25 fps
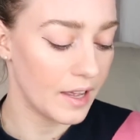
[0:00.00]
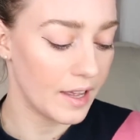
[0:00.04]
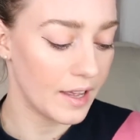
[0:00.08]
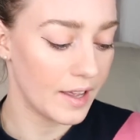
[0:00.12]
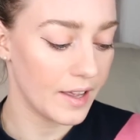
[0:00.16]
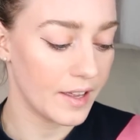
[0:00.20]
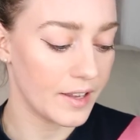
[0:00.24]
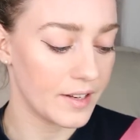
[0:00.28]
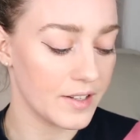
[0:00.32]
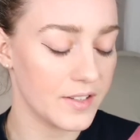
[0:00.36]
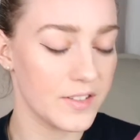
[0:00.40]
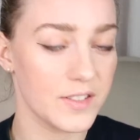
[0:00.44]

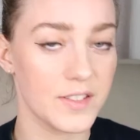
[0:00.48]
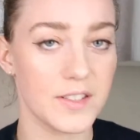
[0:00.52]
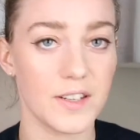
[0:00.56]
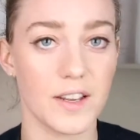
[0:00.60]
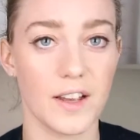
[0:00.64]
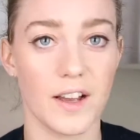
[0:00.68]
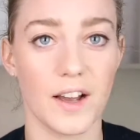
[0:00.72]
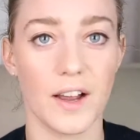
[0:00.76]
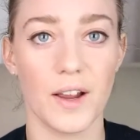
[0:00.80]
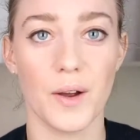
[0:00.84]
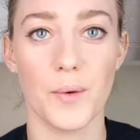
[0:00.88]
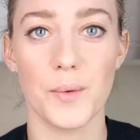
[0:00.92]
and
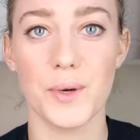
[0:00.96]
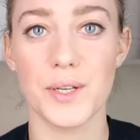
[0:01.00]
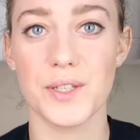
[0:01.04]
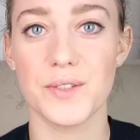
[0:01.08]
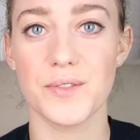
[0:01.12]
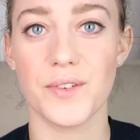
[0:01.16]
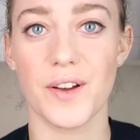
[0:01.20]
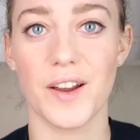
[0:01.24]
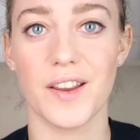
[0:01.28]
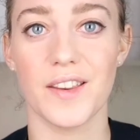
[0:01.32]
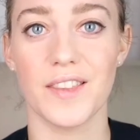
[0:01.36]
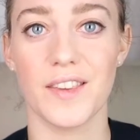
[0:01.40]
I
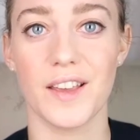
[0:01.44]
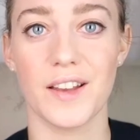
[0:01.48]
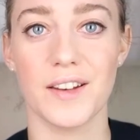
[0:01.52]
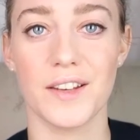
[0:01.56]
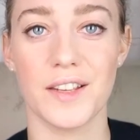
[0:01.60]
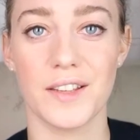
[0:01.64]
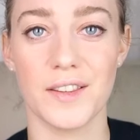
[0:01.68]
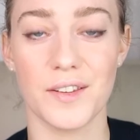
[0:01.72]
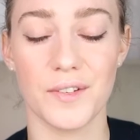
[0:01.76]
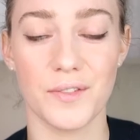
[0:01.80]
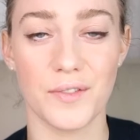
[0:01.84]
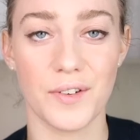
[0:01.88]
always find
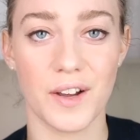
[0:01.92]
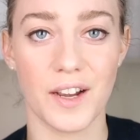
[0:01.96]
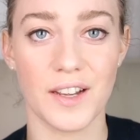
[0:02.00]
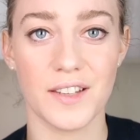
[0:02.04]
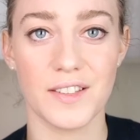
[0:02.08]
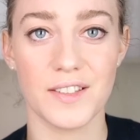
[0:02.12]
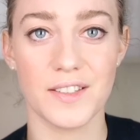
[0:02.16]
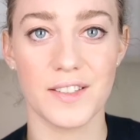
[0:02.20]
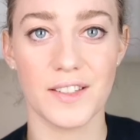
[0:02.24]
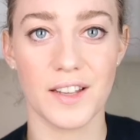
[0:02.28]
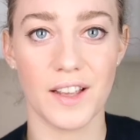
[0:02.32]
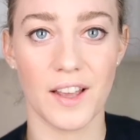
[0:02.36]
that it
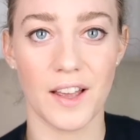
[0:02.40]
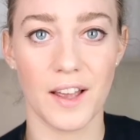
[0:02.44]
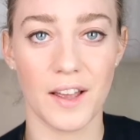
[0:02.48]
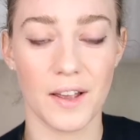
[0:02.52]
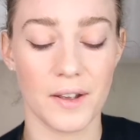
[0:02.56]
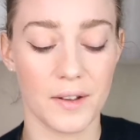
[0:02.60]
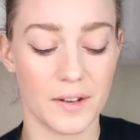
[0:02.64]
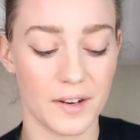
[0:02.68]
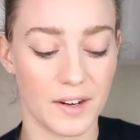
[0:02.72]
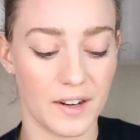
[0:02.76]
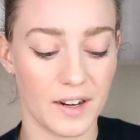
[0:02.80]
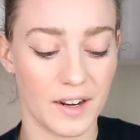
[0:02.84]
defines
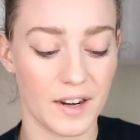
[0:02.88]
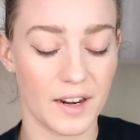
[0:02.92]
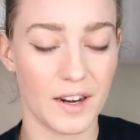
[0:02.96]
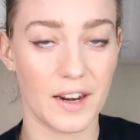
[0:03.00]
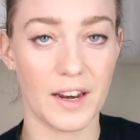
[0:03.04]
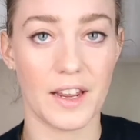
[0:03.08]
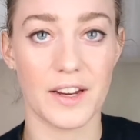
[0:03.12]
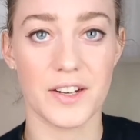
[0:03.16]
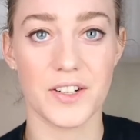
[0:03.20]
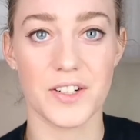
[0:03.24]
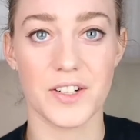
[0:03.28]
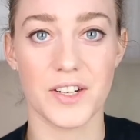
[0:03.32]
the
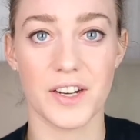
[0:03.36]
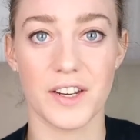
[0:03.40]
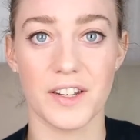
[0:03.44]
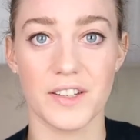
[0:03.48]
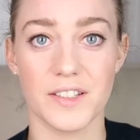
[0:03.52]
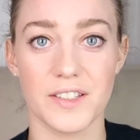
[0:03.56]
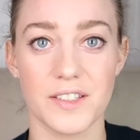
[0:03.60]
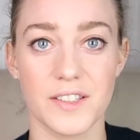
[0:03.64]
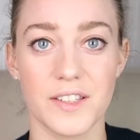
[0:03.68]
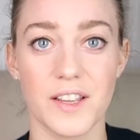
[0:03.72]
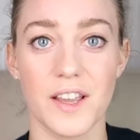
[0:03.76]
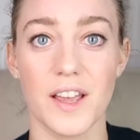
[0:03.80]

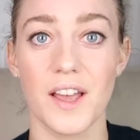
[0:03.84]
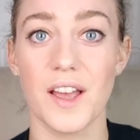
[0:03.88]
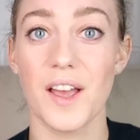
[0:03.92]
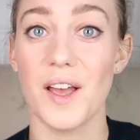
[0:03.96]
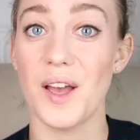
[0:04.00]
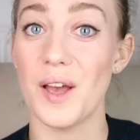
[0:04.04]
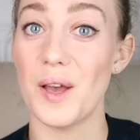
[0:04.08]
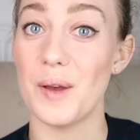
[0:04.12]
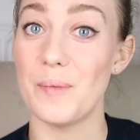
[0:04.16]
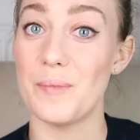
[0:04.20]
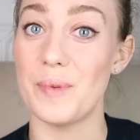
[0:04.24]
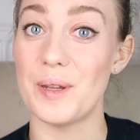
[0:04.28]
lashes
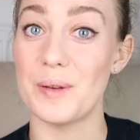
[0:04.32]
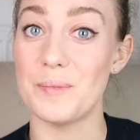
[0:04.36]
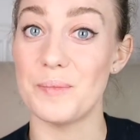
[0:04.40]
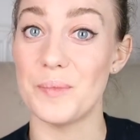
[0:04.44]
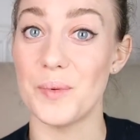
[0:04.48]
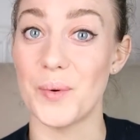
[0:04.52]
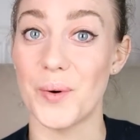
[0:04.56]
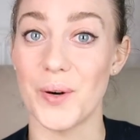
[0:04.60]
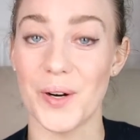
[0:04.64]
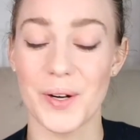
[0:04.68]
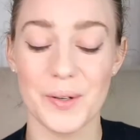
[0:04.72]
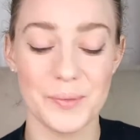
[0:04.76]
a bit
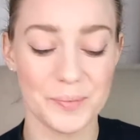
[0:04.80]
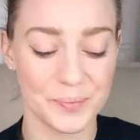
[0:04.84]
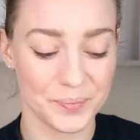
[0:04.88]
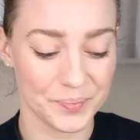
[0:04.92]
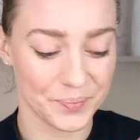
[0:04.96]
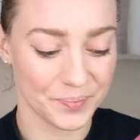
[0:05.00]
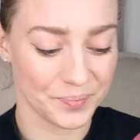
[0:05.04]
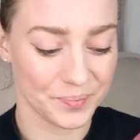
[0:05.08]
more.